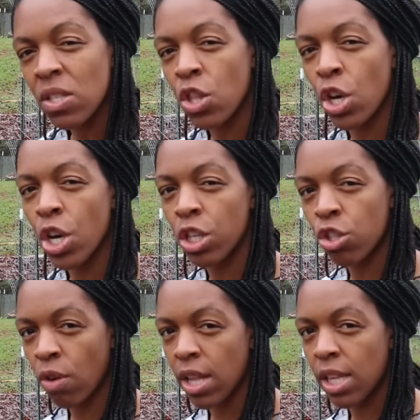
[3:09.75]
the
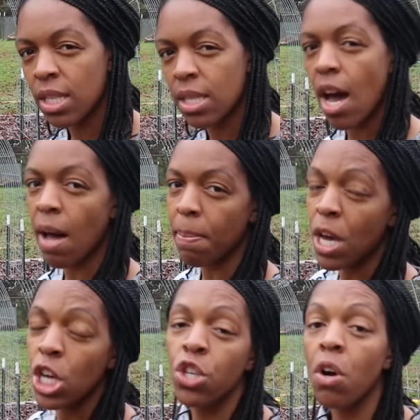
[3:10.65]
trellis up.
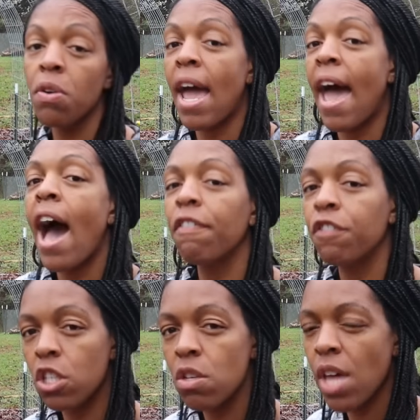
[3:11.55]
You don't have
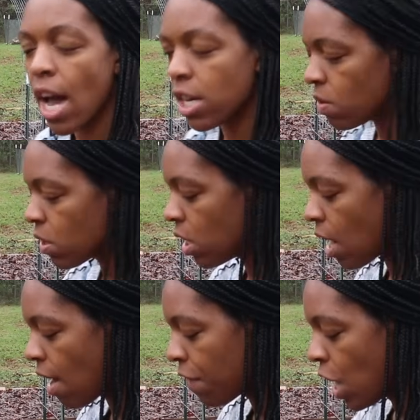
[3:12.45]
to do that. You could
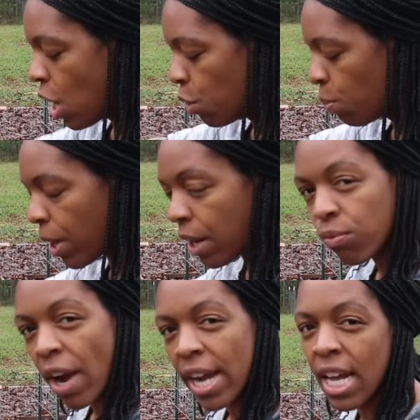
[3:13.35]
have put it
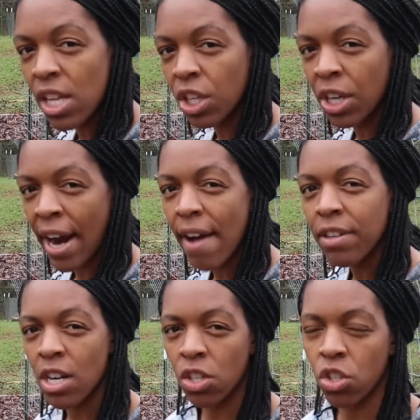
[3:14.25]
right in the
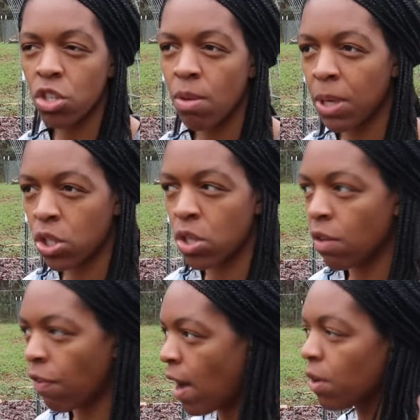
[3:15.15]
ground, and I'll share some pictures
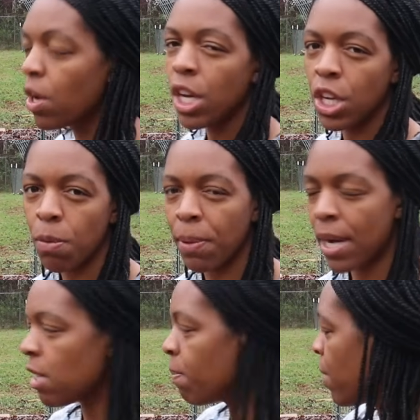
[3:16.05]
of how,
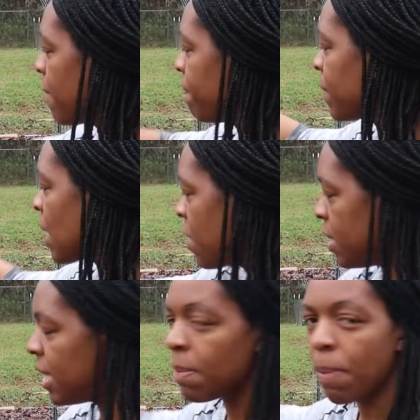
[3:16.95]
Brandon put
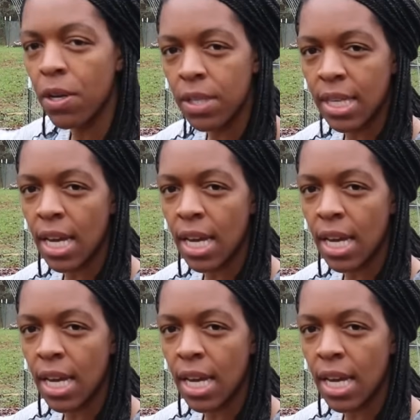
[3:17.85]
the T-posts